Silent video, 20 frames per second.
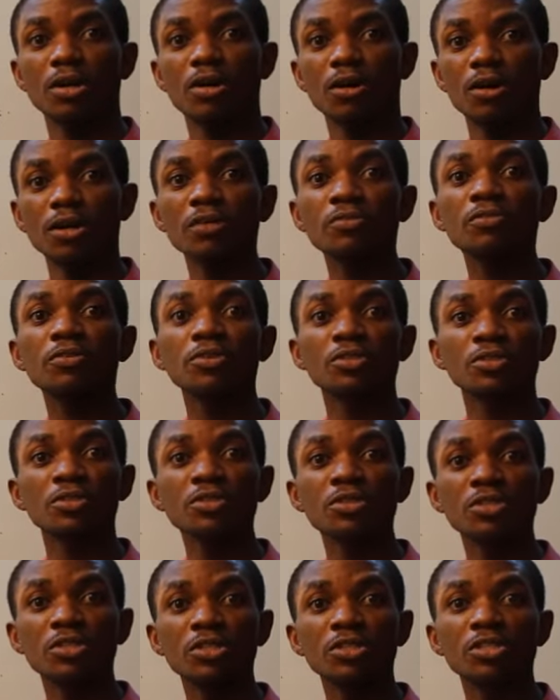or
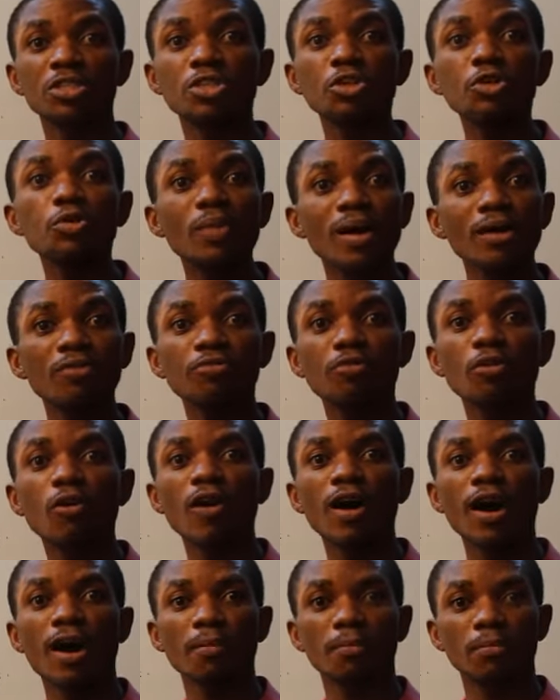even the human
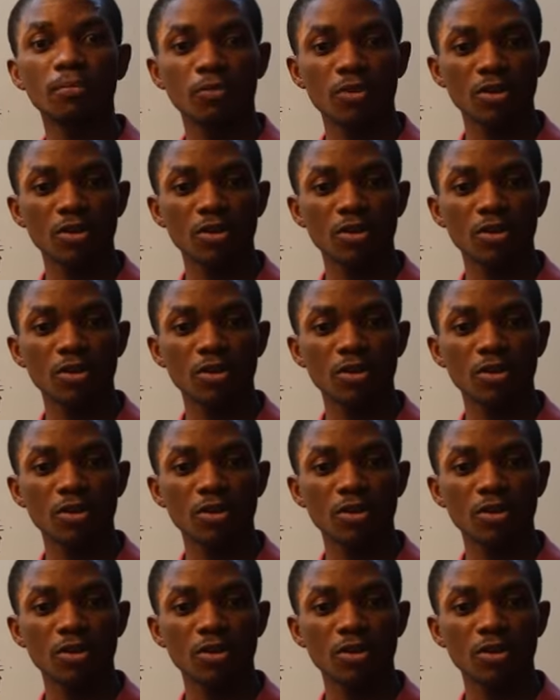forearm,